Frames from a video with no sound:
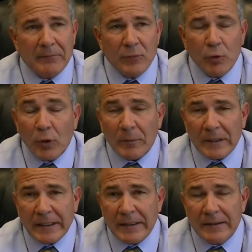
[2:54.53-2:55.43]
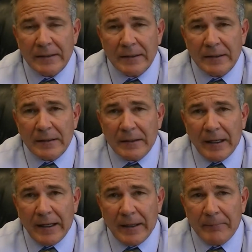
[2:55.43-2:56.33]
normally,
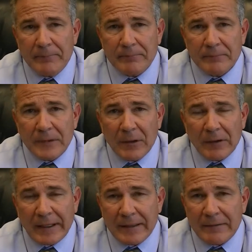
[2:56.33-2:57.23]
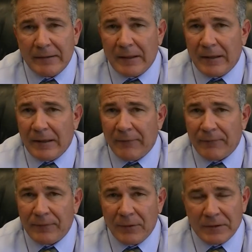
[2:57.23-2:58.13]
like
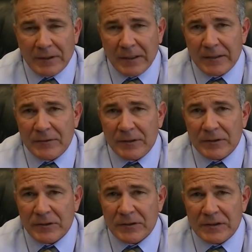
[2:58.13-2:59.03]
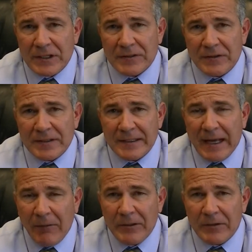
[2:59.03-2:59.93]
if you're talking to an insurance adjuster and they say,
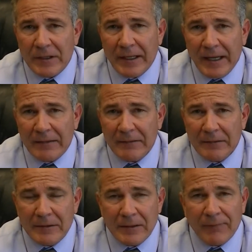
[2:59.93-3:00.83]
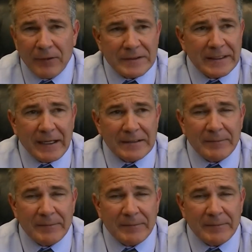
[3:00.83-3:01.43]
"How are you today?" The first thing out of